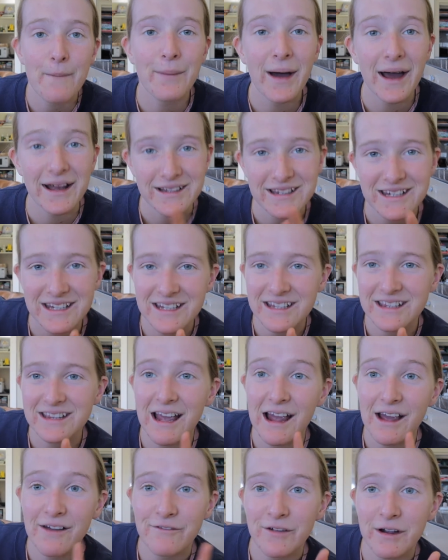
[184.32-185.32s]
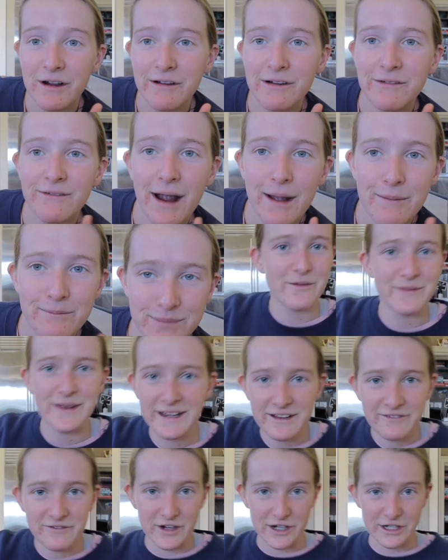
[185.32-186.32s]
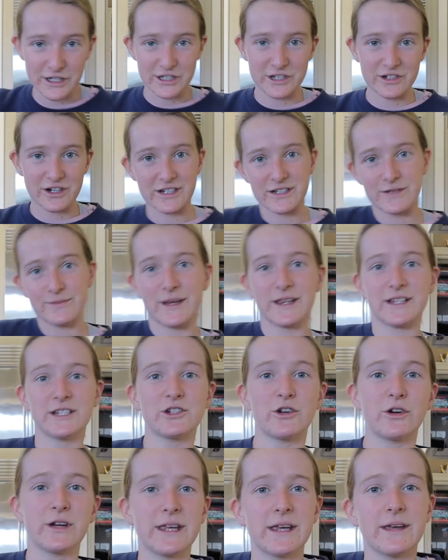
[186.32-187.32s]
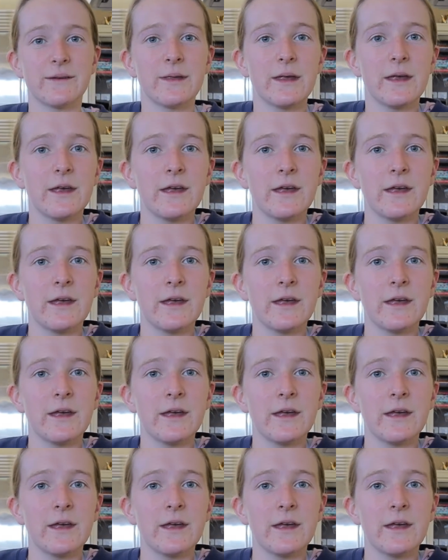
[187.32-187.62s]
But they have very right. I'm getting very distracted by this dog here.